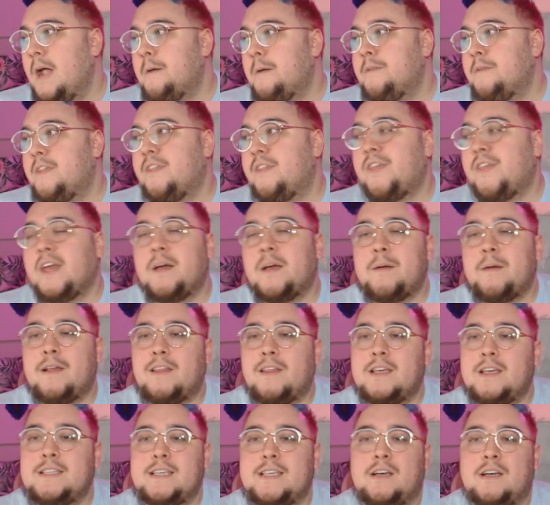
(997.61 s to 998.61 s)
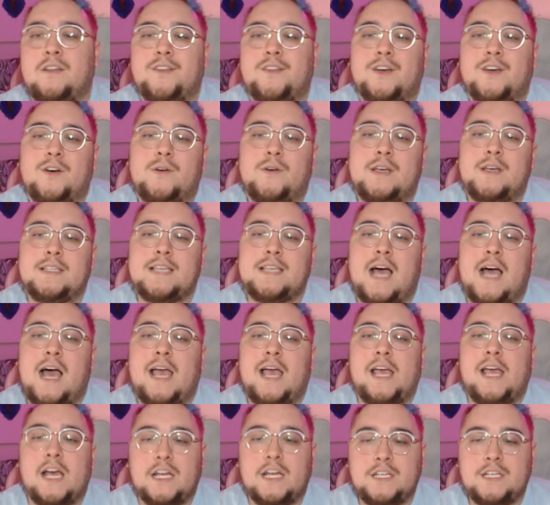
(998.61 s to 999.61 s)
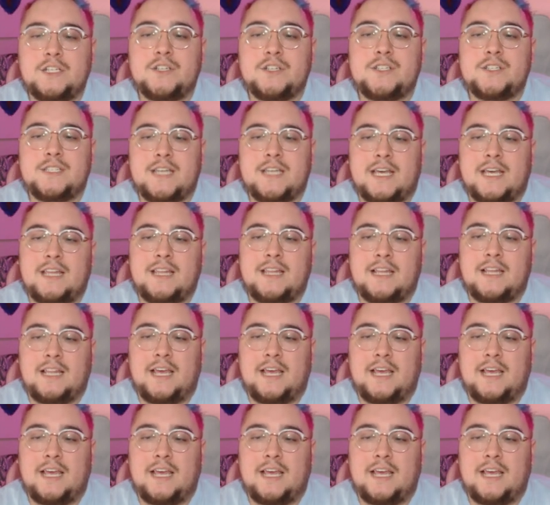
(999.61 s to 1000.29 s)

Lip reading: The thing about Lae'zel, though, is I understand that,